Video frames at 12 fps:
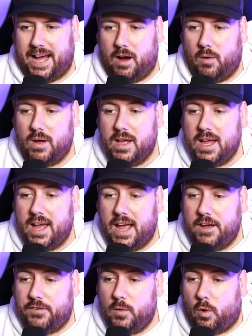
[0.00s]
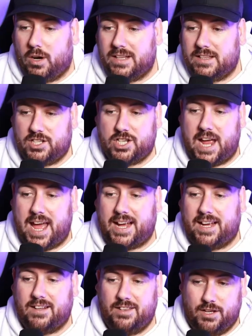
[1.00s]
out. If you wanted to
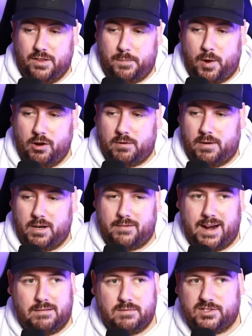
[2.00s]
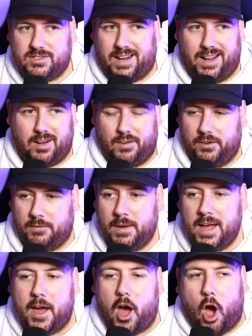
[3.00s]
check the other Pokemon around, just click on them.
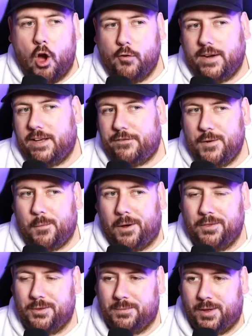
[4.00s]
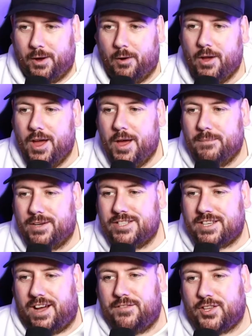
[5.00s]
Only if you want them, though.
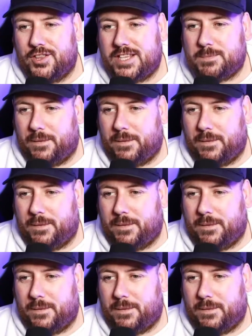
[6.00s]
Because I've done this